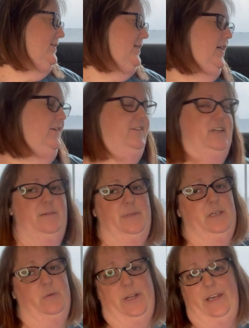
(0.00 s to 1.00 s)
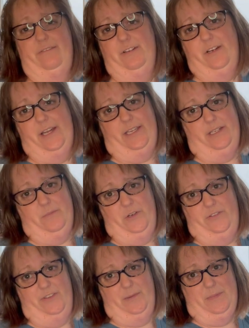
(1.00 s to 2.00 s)
kind of going to be whatever I can
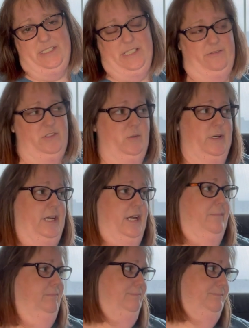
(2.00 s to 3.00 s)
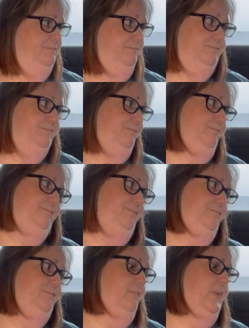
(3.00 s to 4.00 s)
motivate myself to work on.
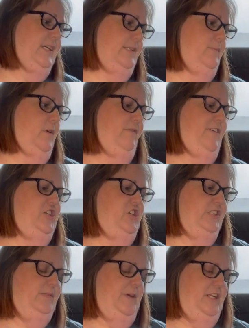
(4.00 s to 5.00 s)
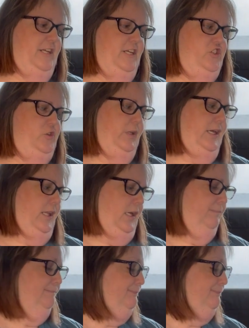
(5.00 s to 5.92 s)
Because motivation's been an issue lately.